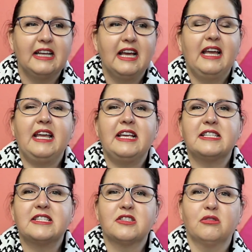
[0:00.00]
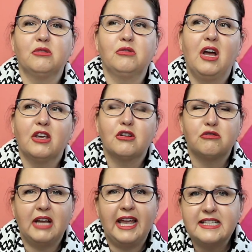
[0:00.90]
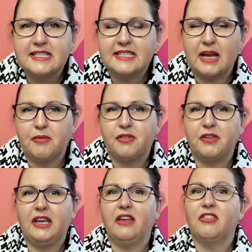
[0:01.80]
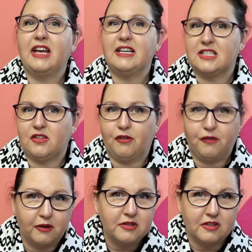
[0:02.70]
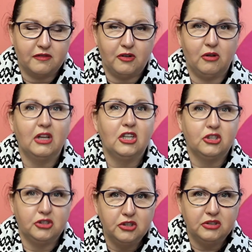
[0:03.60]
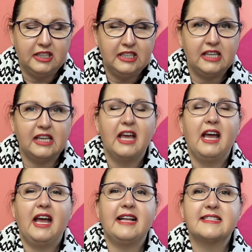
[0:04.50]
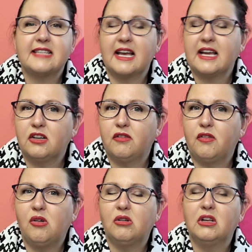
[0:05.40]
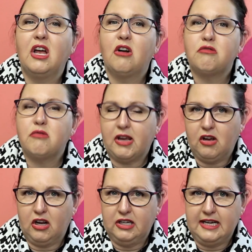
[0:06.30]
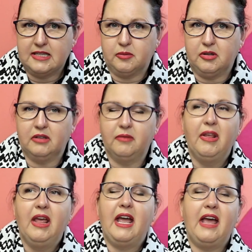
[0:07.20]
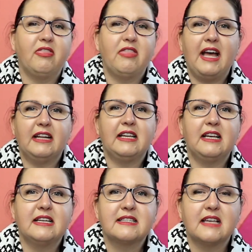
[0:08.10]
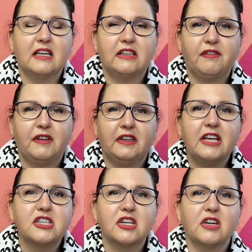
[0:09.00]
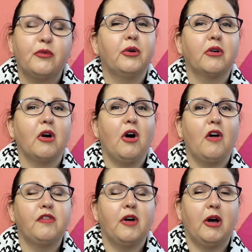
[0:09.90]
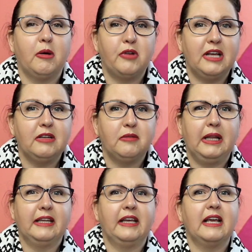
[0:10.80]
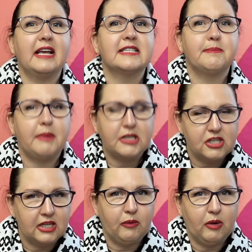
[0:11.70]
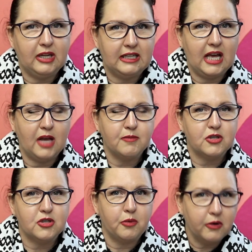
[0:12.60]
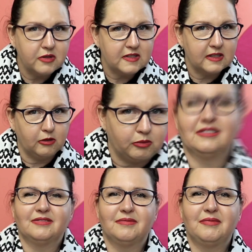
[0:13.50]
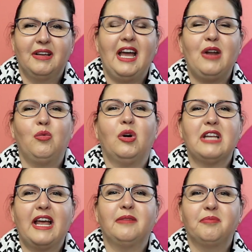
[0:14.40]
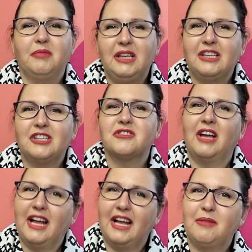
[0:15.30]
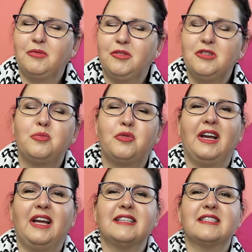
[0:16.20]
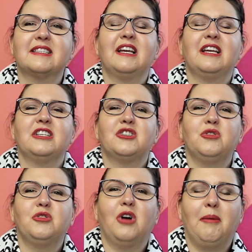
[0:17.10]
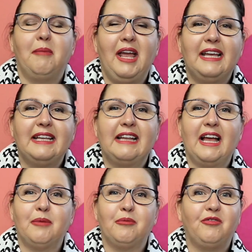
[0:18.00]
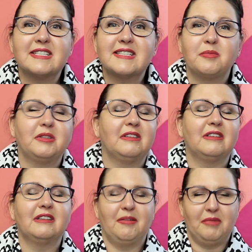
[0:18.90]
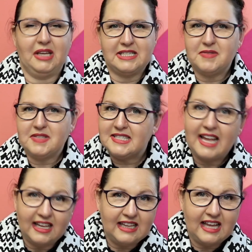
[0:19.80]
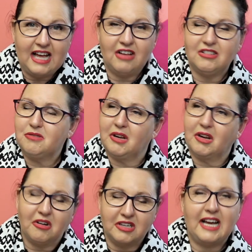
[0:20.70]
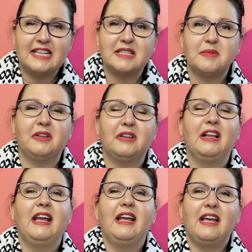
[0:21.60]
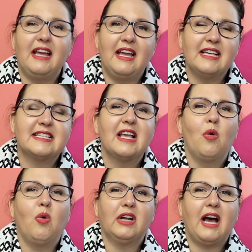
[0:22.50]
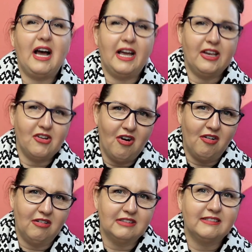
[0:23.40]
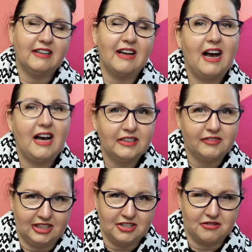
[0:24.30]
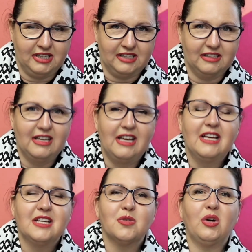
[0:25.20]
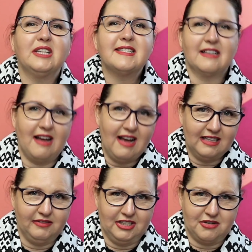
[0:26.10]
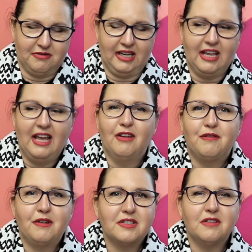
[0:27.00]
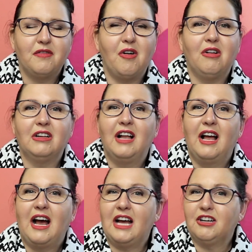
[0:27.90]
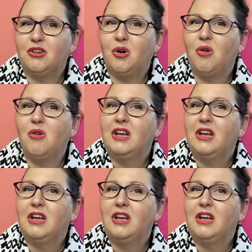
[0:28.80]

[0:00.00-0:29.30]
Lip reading: is to create something that is, first of all, unique, and second of all, recognizable. And that is the foundation work of brand building, especially when it comes to personal brands. And what helped me to help new brands to make them visible and make them stand out and recognizable is what I call the Carnival Trick. So what is the Carnival Trick? First of all, I don't know